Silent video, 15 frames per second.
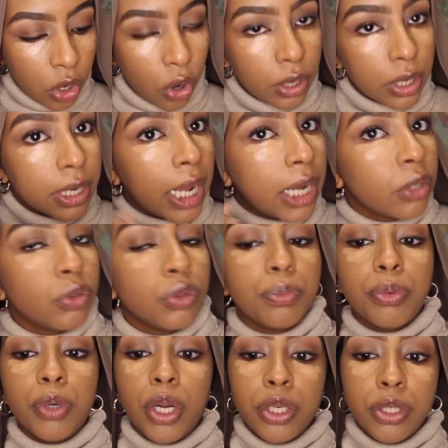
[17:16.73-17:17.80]
on an angled
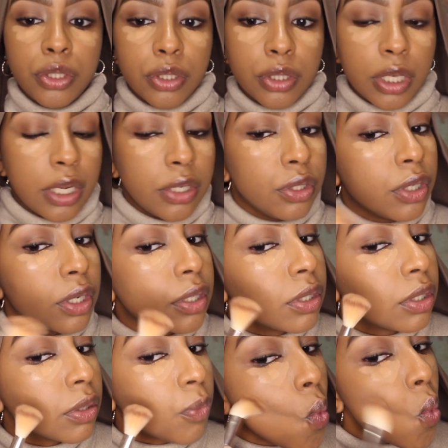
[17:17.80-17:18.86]
brush, and
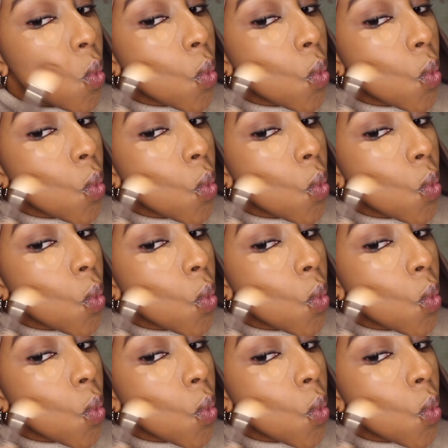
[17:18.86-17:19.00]
just